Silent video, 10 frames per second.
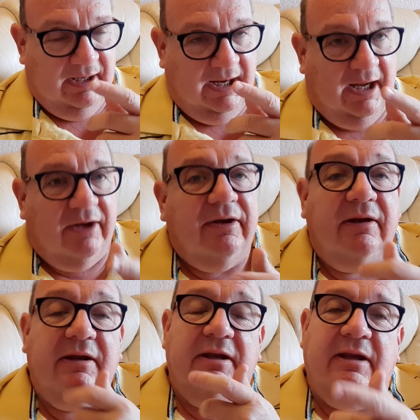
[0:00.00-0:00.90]
and
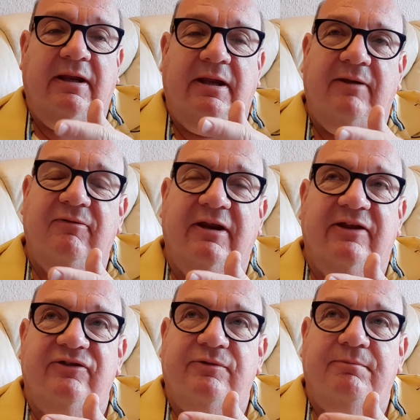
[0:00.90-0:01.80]
here it
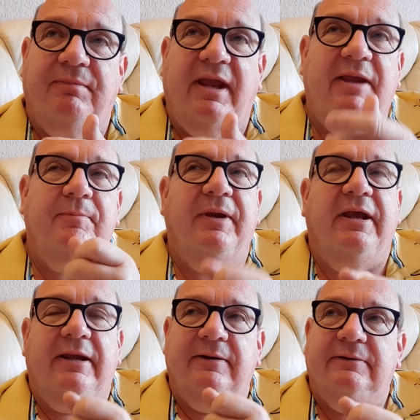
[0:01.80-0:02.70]
is.
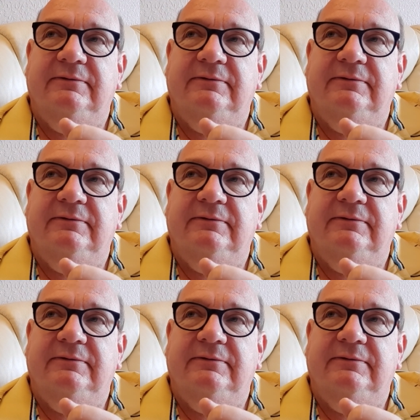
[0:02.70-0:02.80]
Maybe